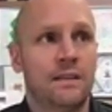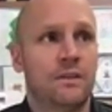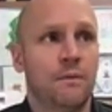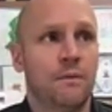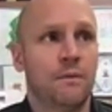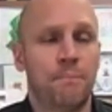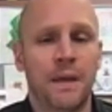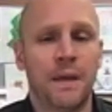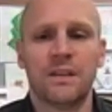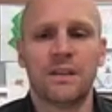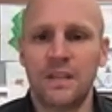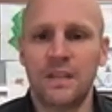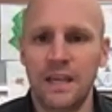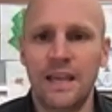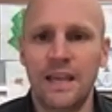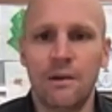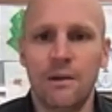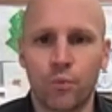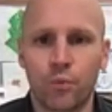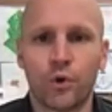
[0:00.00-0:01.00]
the biggest
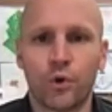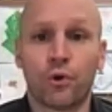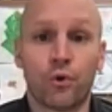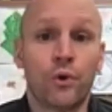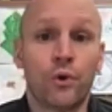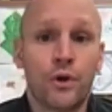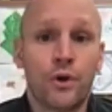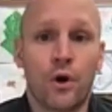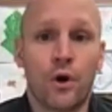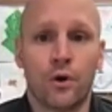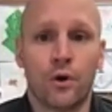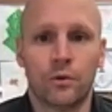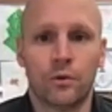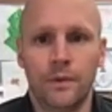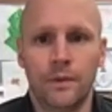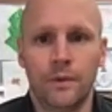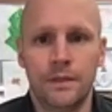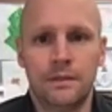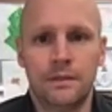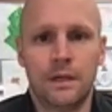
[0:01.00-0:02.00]
recruiting hurdle
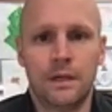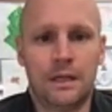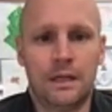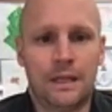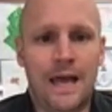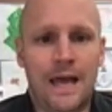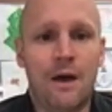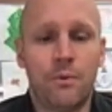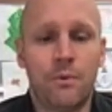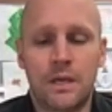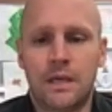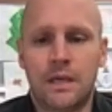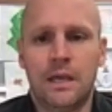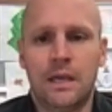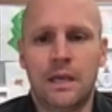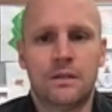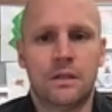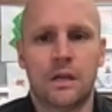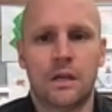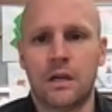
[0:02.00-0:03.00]
is allowing
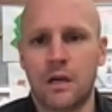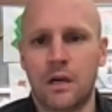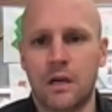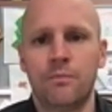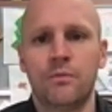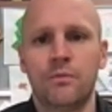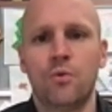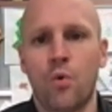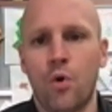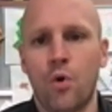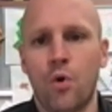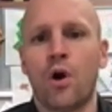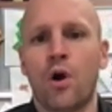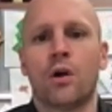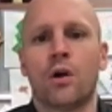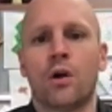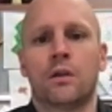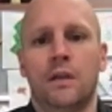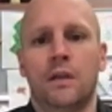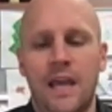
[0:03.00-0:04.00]
kids to come to
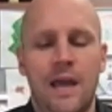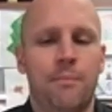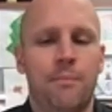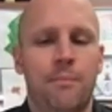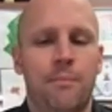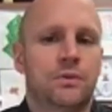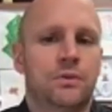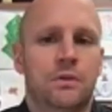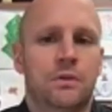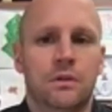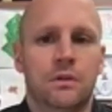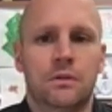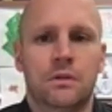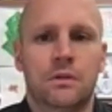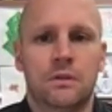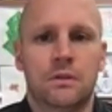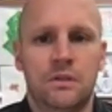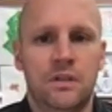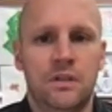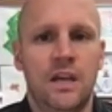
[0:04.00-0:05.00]
our campus to
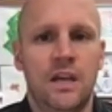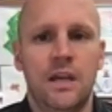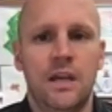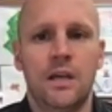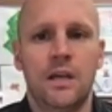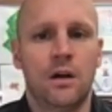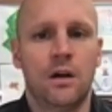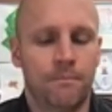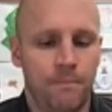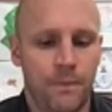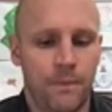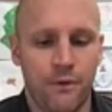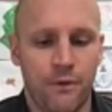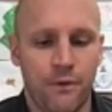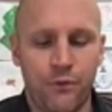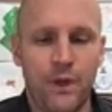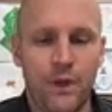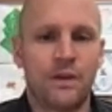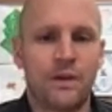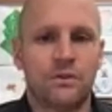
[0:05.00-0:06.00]
to see
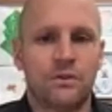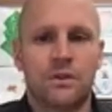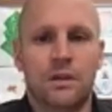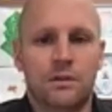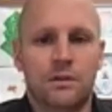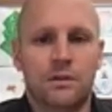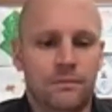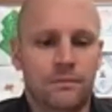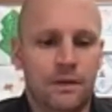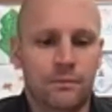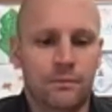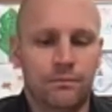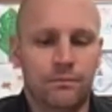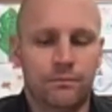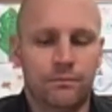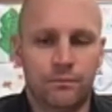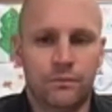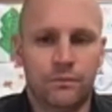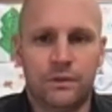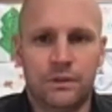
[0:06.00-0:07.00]
the things that that
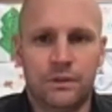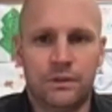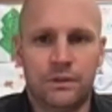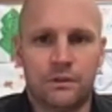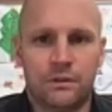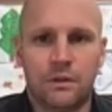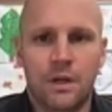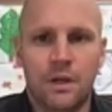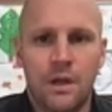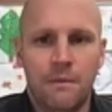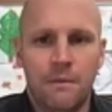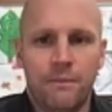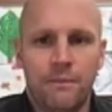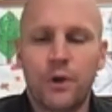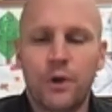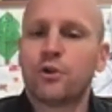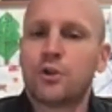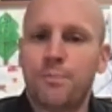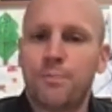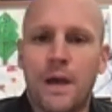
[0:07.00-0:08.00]

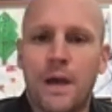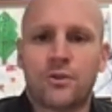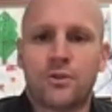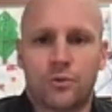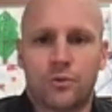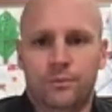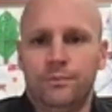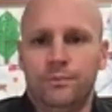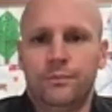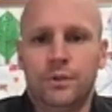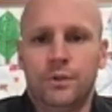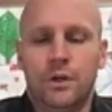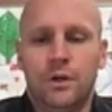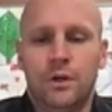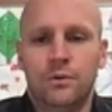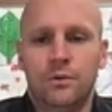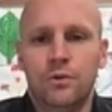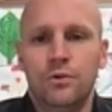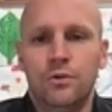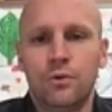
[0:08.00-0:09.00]
that are special. You
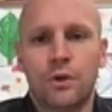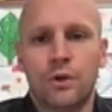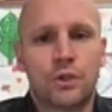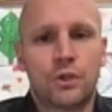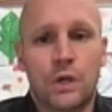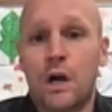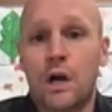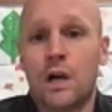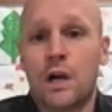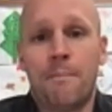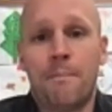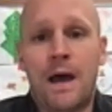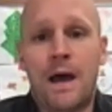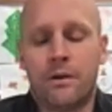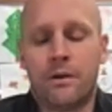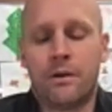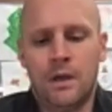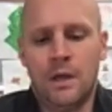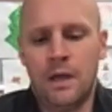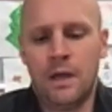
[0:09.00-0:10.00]
know, you can talk about,
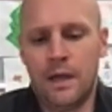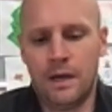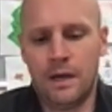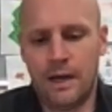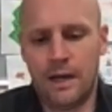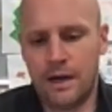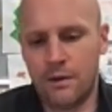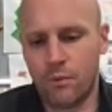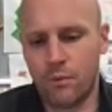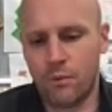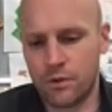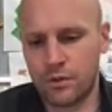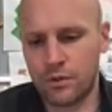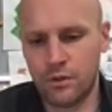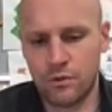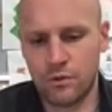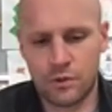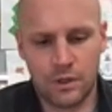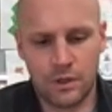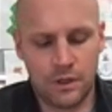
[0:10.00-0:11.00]
and I, and I work,
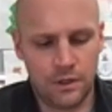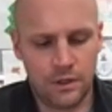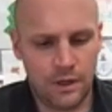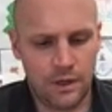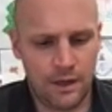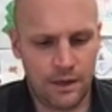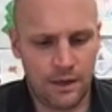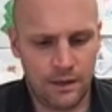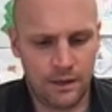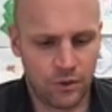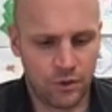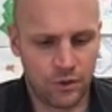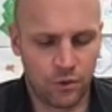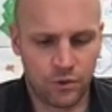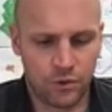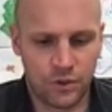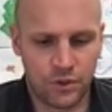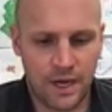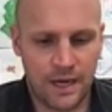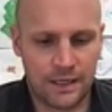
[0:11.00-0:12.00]
used to, uh, it's an old
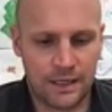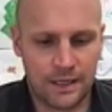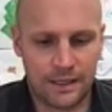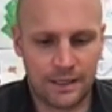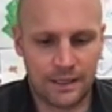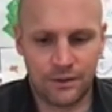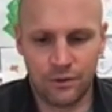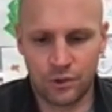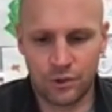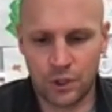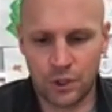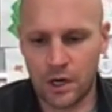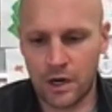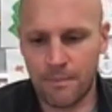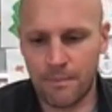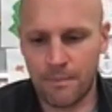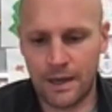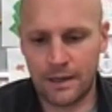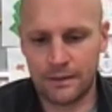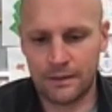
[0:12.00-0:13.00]
saying, like you talk
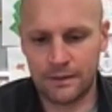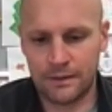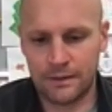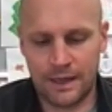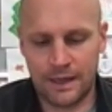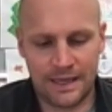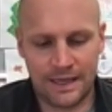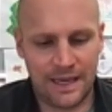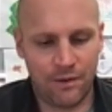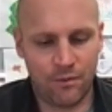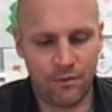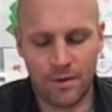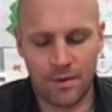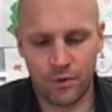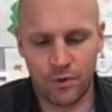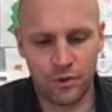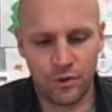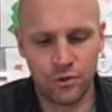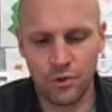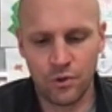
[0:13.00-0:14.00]
about, uh, I can't remember
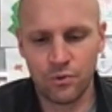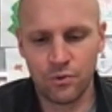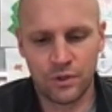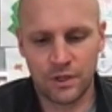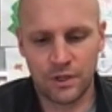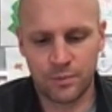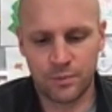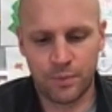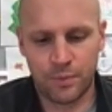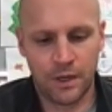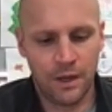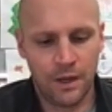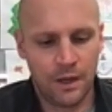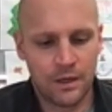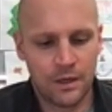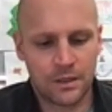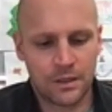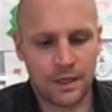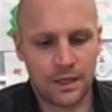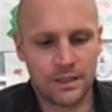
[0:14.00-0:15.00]
who used this, but
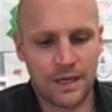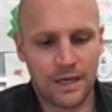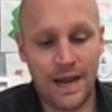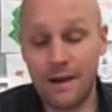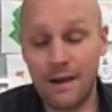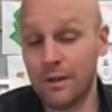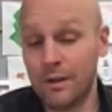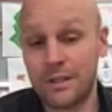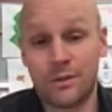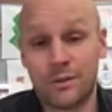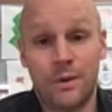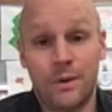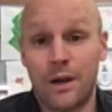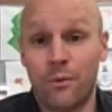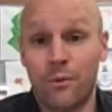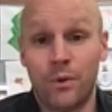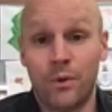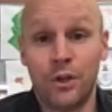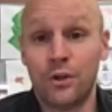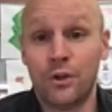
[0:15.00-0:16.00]
it's like saying, hey, listen, we got a
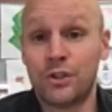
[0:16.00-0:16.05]
really good